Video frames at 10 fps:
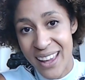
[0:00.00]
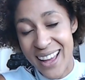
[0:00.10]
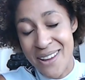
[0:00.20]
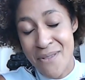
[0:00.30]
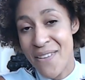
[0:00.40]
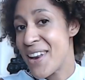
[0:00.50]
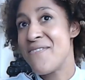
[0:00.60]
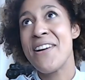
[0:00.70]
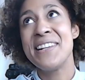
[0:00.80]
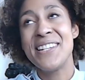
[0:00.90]
I've had a
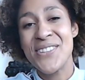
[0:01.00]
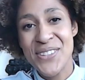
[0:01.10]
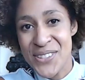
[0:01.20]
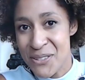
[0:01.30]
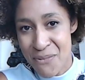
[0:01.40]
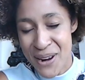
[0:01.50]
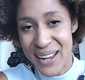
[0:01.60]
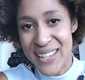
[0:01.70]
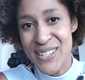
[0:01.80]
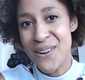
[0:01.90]
very digital
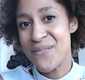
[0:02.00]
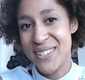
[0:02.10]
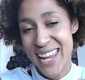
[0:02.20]
spring, so I'm